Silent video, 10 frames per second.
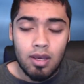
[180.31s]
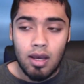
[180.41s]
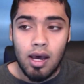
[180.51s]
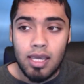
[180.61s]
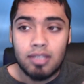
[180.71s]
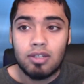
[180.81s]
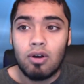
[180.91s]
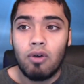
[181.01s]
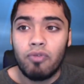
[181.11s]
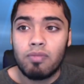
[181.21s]
Uh, easy
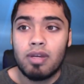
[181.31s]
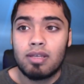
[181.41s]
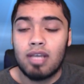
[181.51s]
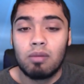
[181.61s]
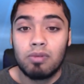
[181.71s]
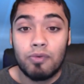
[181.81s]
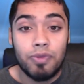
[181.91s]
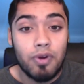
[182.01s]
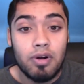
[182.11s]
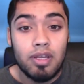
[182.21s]
goal for me upload
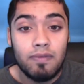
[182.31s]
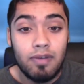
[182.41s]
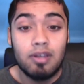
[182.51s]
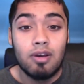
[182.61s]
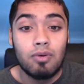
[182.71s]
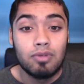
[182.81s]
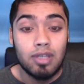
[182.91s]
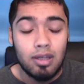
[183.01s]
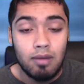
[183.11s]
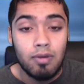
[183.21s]
30 videos
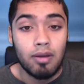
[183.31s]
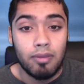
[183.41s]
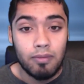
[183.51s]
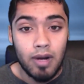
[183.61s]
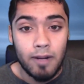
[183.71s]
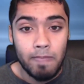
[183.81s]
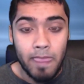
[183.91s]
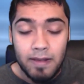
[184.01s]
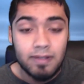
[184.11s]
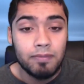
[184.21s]
in a month, right?
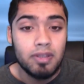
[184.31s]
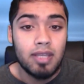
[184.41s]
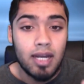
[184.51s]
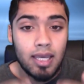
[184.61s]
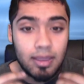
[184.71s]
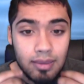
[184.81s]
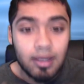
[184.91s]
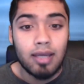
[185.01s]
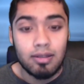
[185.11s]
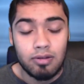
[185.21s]
That's something that I think
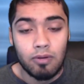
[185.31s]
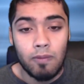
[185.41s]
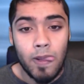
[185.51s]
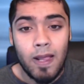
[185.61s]
I could do.